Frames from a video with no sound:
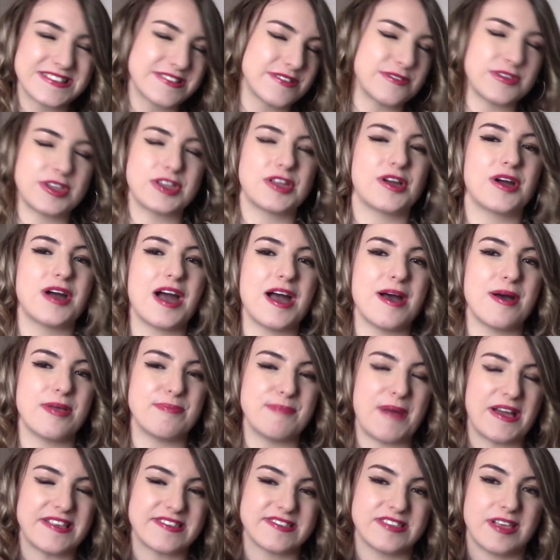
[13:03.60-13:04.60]
to do a
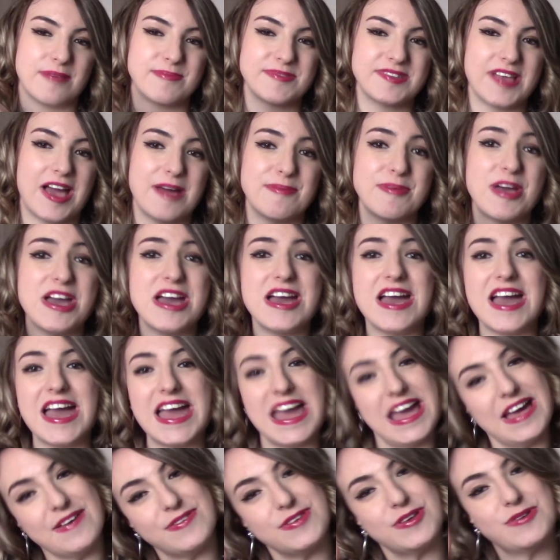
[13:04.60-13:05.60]
massive thumbs up
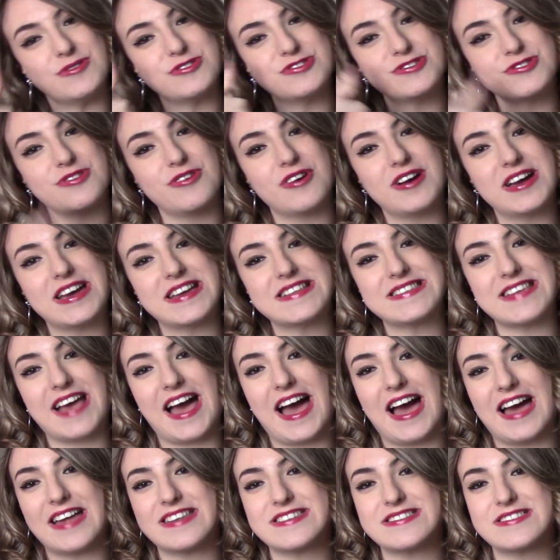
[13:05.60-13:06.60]
if you enjoyed
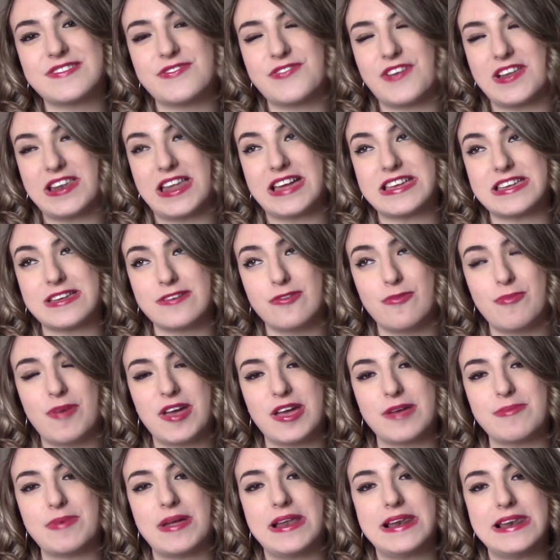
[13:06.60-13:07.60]
and feel like you
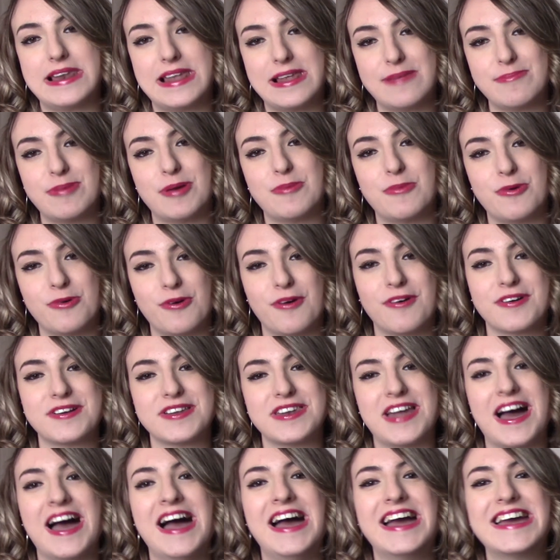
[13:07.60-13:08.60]
may be a little bit more
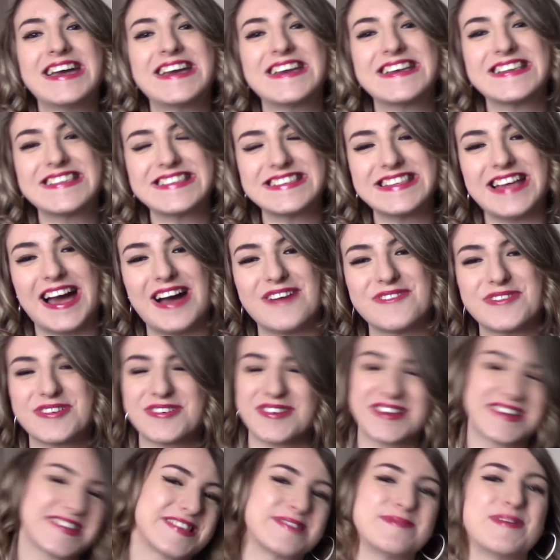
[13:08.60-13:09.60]
organised now for
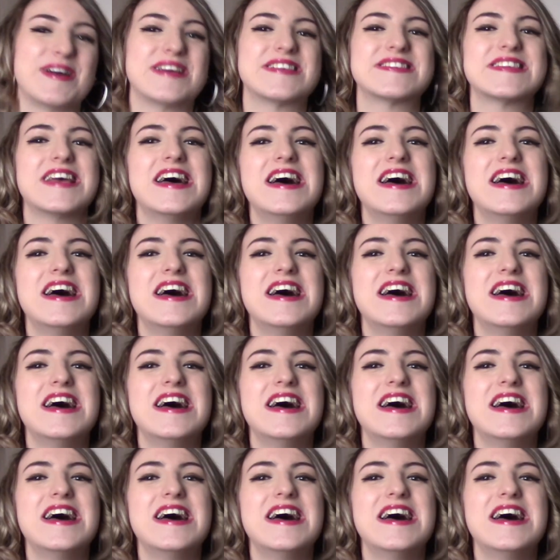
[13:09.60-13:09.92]
Christmas.